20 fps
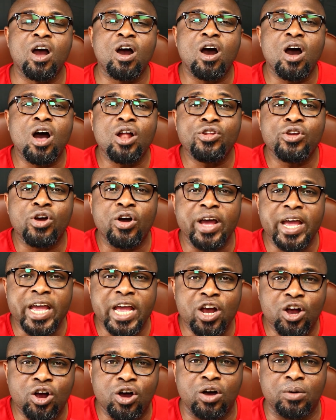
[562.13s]
All your
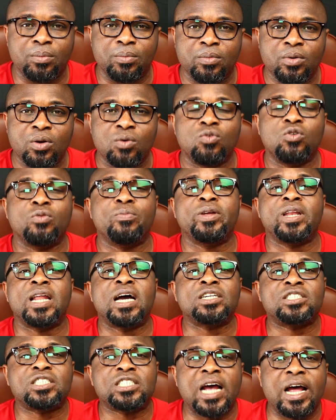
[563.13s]
income will be
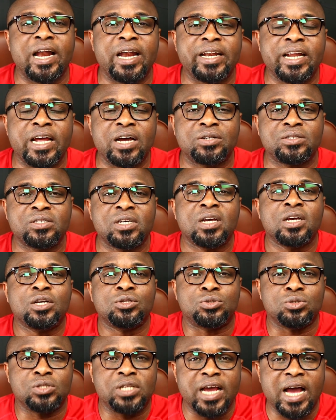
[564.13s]
now channeled
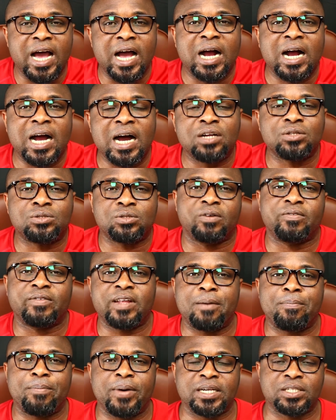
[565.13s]
to the account of
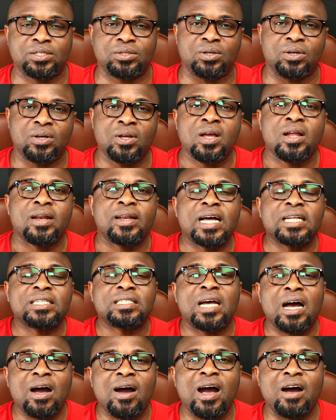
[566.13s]
that pastor. That's
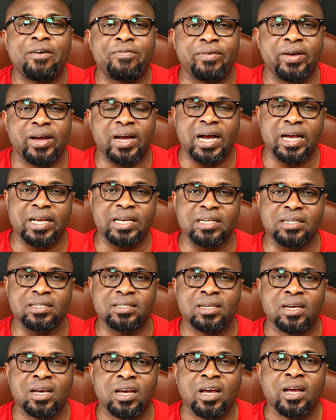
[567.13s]
how Africa is.